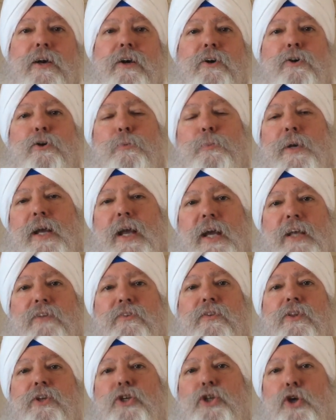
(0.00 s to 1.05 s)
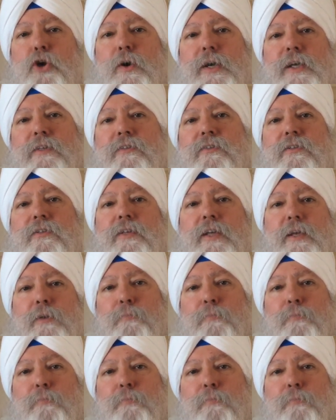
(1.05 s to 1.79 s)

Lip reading: lubricates the joints.